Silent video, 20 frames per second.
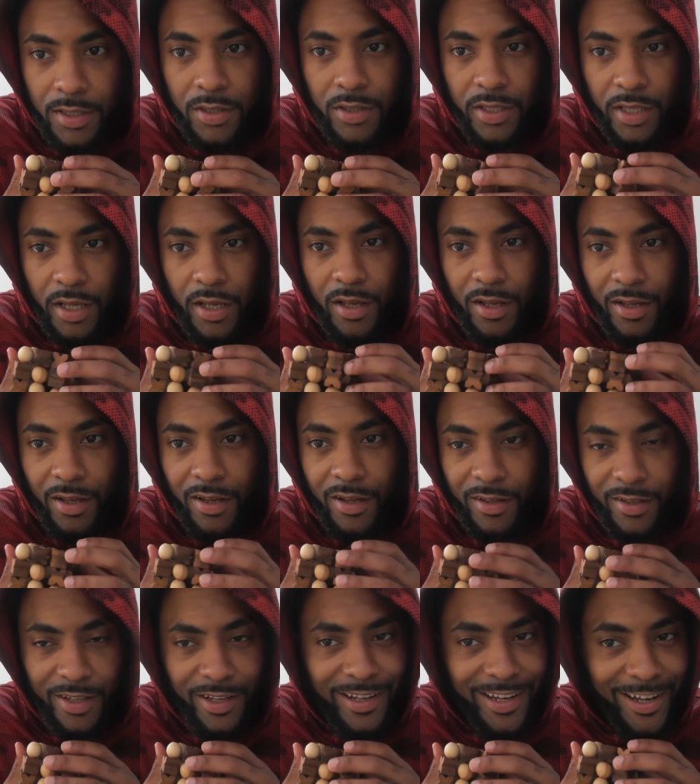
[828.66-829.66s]
yeah,
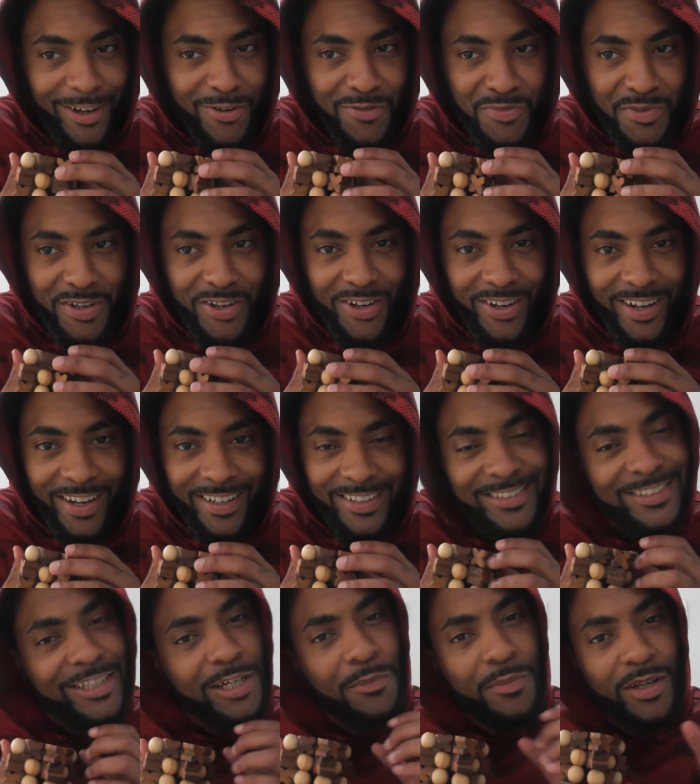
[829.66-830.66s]
that would be great.
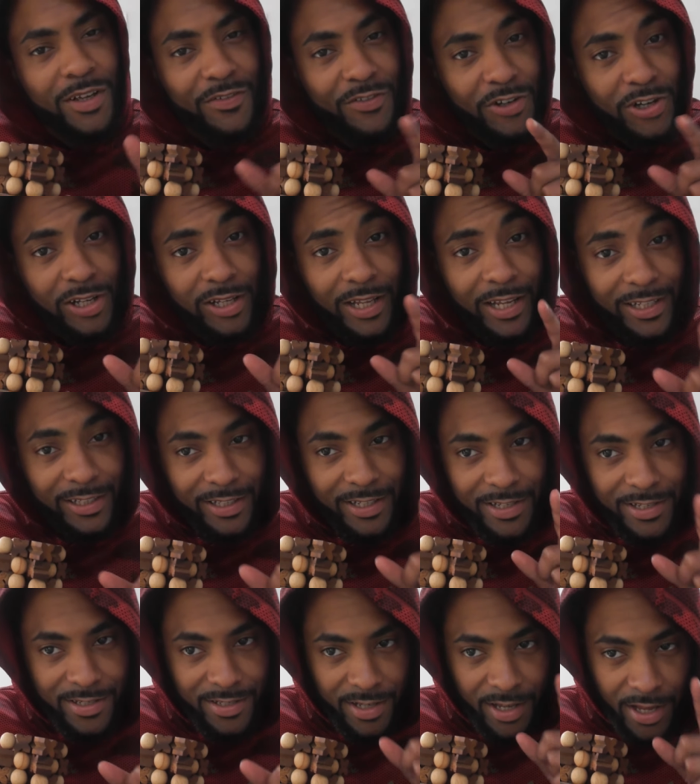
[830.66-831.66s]
Tell me if y'all like
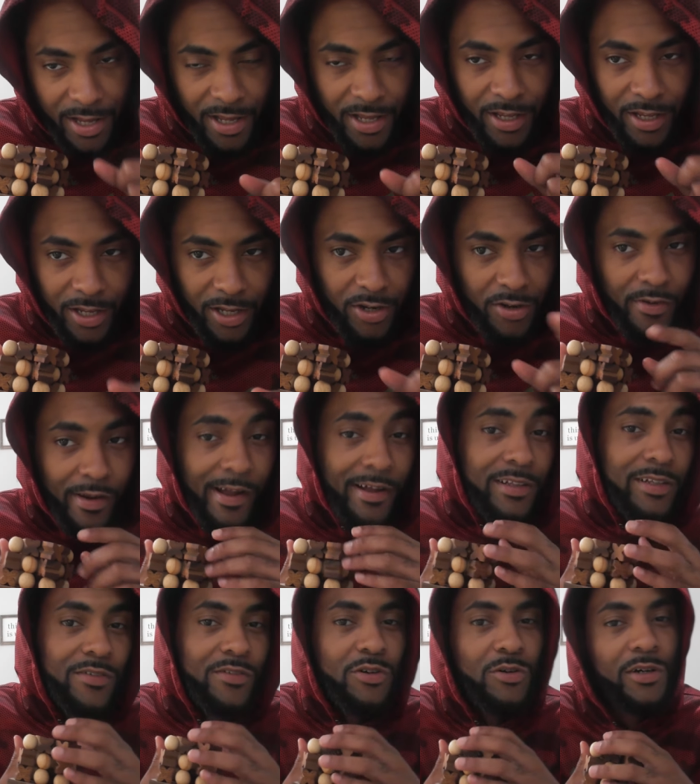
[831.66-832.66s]
these
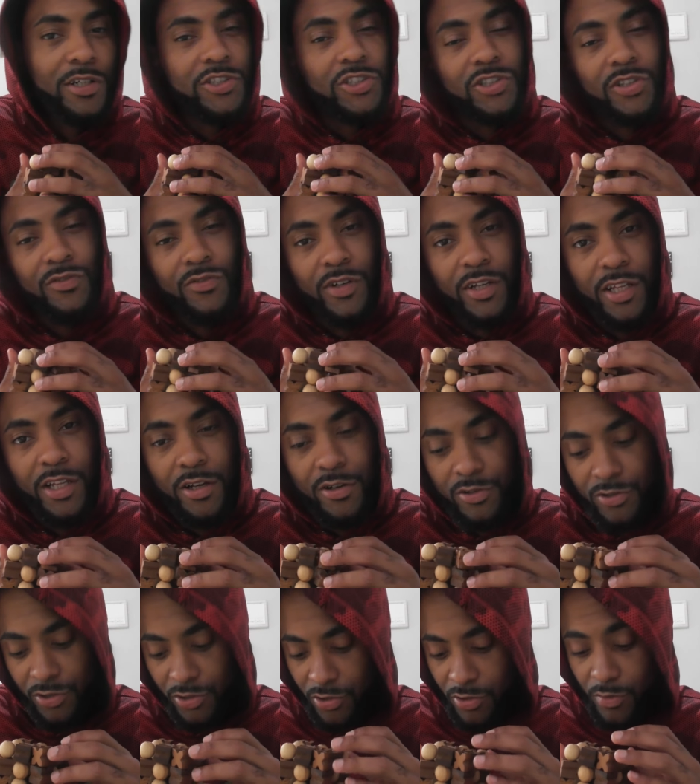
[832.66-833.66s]
interactive question
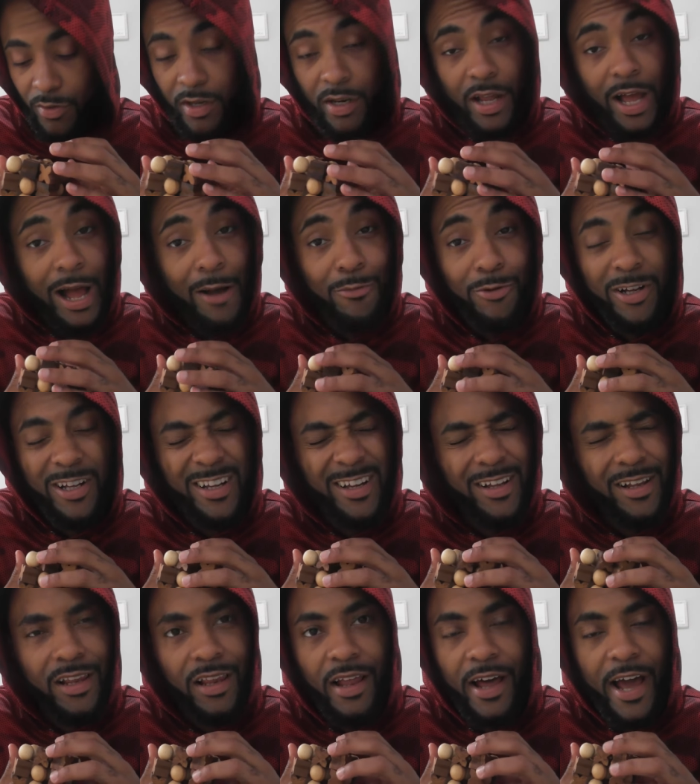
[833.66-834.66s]
videos too, and I would
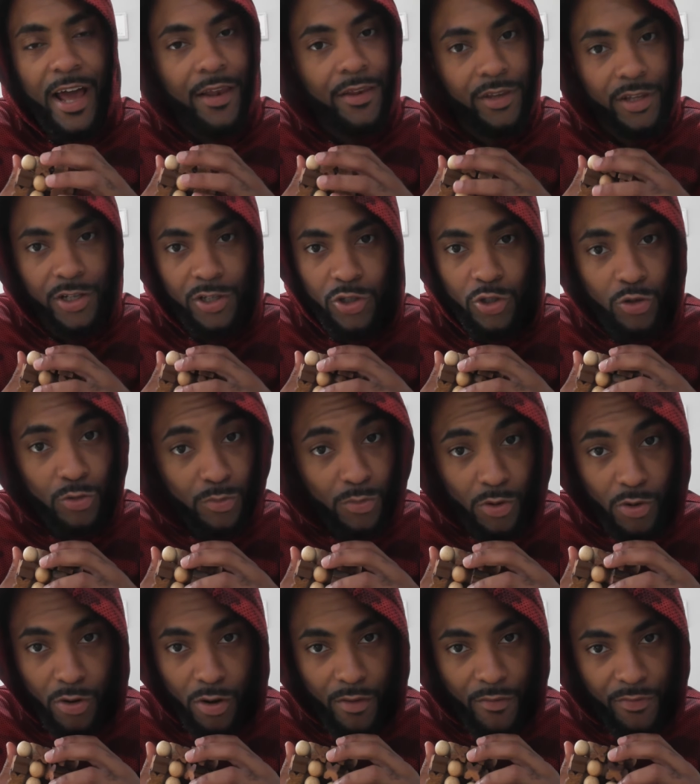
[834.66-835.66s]
gladly do
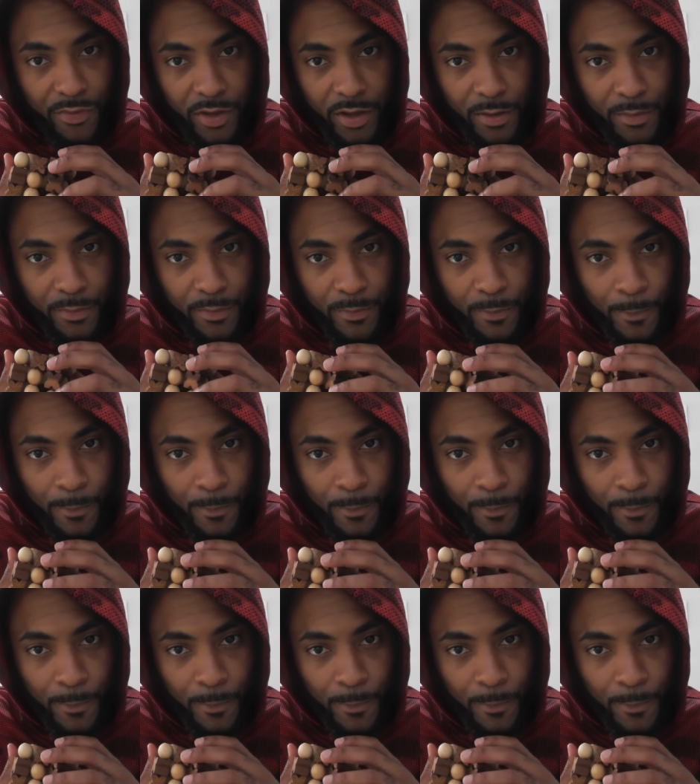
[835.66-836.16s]
more of them.